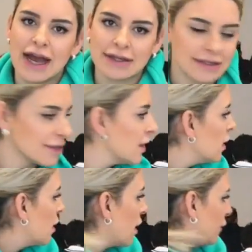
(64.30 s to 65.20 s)
artist.
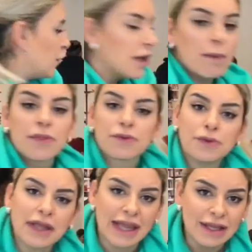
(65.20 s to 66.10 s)
If you come
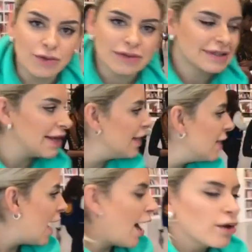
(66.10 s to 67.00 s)
through here, you'll see
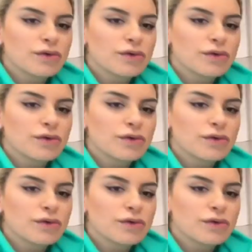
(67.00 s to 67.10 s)
our